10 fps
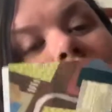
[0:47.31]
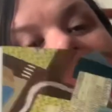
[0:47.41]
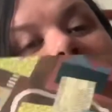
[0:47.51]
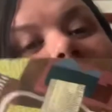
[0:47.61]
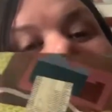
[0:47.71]

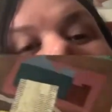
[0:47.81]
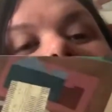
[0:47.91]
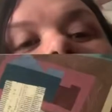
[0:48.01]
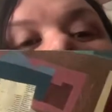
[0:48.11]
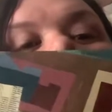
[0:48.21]
There's a
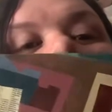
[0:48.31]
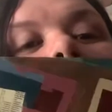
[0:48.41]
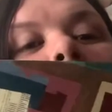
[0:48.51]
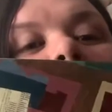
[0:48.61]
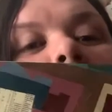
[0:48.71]
little
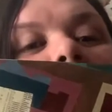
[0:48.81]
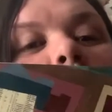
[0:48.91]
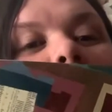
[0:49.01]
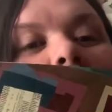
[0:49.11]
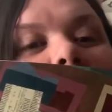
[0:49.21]
note to the
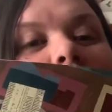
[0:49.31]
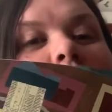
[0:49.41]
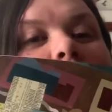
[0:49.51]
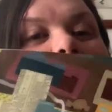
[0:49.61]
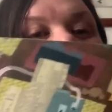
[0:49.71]
reader
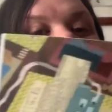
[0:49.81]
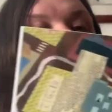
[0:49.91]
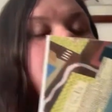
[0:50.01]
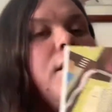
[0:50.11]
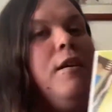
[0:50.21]

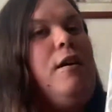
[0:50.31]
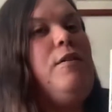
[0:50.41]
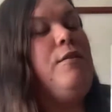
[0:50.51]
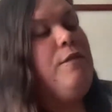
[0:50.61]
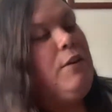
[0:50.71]
on
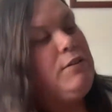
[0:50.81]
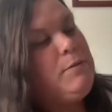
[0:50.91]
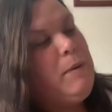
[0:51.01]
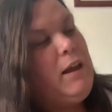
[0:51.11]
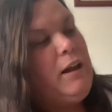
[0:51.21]
the first
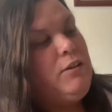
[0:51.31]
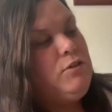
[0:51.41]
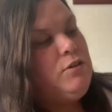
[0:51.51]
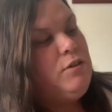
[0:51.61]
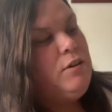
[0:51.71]

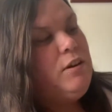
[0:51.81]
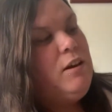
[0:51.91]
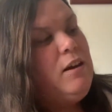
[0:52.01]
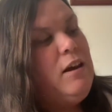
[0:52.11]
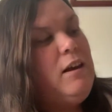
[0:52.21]
page,
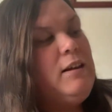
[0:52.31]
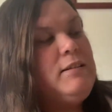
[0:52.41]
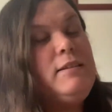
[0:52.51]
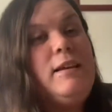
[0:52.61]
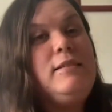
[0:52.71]
and it
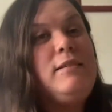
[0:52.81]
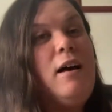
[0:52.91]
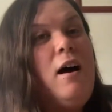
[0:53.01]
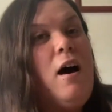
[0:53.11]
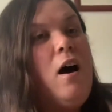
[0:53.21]
says
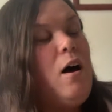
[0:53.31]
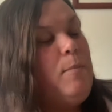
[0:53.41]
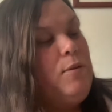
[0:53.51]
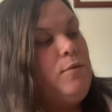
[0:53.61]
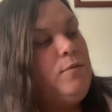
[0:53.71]

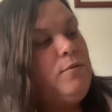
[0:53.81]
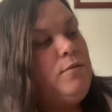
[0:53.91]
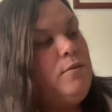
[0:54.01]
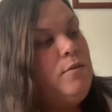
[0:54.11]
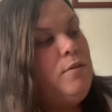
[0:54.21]
Amu,
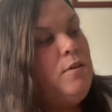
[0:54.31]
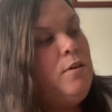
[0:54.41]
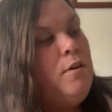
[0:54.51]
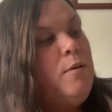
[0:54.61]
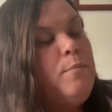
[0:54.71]

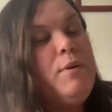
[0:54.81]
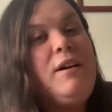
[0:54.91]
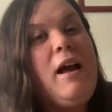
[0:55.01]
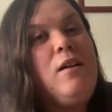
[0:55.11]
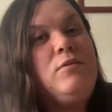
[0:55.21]

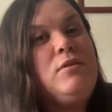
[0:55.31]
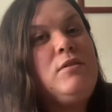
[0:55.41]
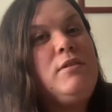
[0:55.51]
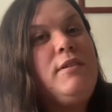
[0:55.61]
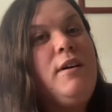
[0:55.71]

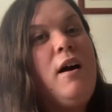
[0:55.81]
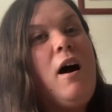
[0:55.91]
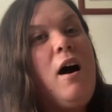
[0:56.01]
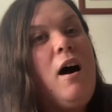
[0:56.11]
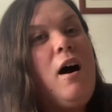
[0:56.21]
pronounced
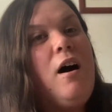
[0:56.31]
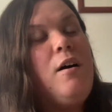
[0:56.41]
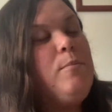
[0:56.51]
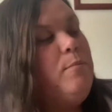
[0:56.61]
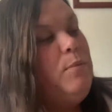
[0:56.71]

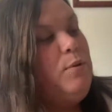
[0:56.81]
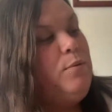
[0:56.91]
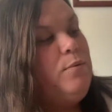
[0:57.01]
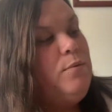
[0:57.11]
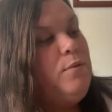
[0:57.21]
Amu,
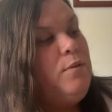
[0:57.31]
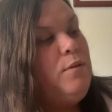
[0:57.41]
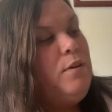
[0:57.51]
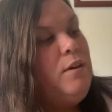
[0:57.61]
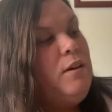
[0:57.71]

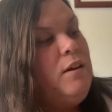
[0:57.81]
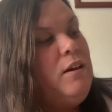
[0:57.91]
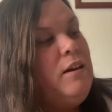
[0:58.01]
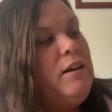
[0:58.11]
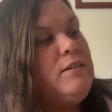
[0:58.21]

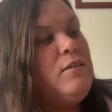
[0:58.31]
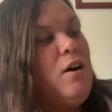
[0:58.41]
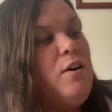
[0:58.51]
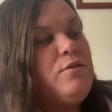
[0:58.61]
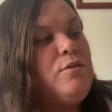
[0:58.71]
is
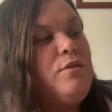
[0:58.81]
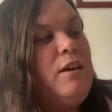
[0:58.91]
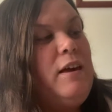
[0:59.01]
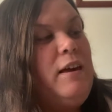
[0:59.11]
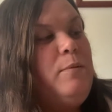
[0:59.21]
also the
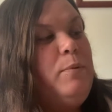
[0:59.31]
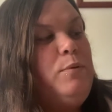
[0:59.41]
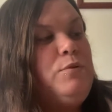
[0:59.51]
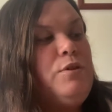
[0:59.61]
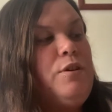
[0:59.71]
Igbo
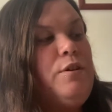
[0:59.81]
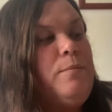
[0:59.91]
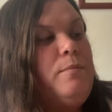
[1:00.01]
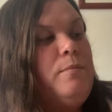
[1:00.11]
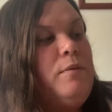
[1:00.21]
term
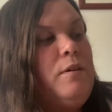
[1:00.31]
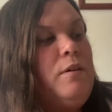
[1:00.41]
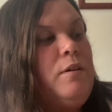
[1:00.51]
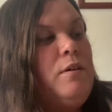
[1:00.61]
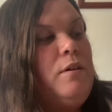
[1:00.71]

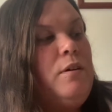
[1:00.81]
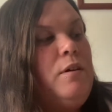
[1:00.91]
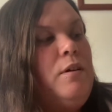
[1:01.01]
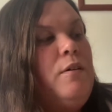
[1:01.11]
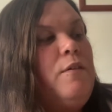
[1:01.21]

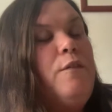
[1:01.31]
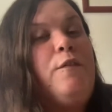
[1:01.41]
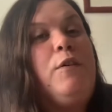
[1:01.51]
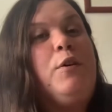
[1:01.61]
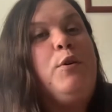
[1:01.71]

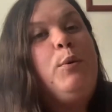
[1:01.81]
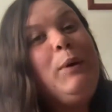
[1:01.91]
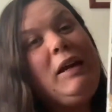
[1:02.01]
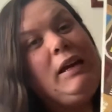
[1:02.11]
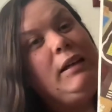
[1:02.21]
for
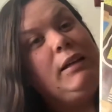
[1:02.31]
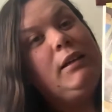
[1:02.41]
queen.